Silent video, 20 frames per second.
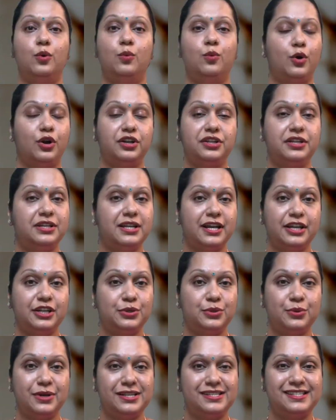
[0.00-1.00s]
What did I
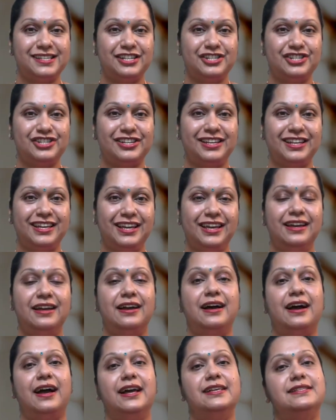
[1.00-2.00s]
do essentially?
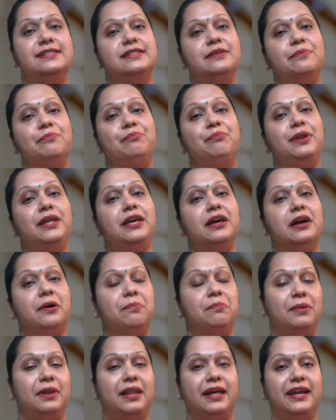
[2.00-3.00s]
I simply
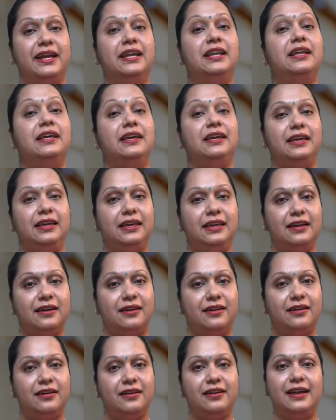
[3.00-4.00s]
applied
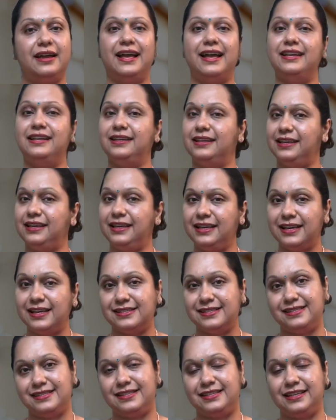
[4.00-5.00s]
ER and
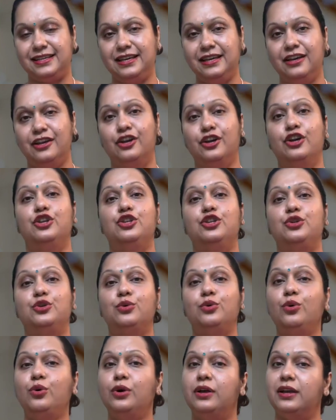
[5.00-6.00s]
EST
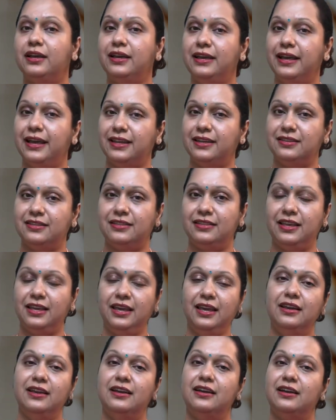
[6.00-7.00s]
to get
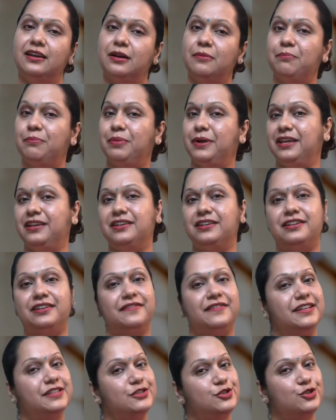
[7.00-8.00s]
the comparative
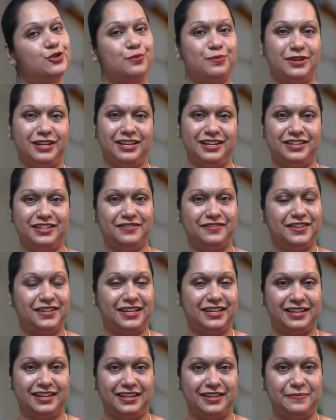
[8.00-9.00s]
and superlative
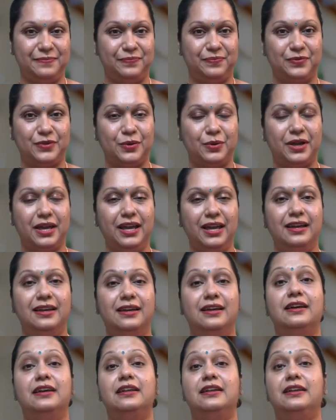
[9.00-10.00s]
degree. Okay.
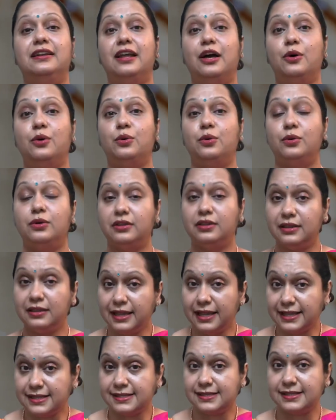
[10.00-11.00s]
Now,
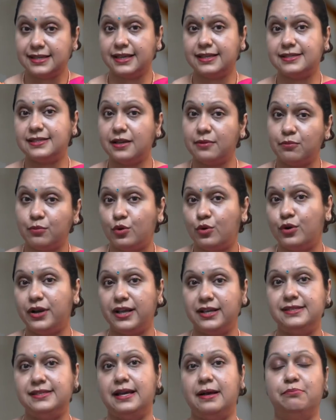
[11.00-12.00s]
let's take some more
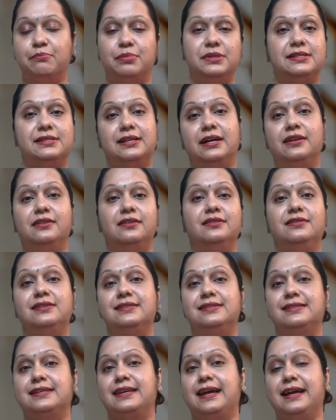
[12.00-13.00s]
examples under
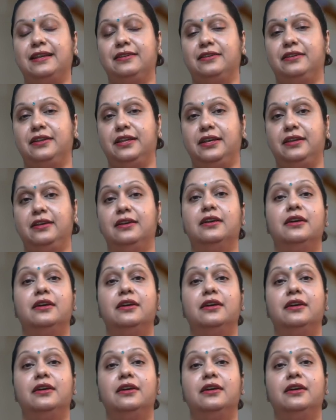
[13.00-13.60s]
this category.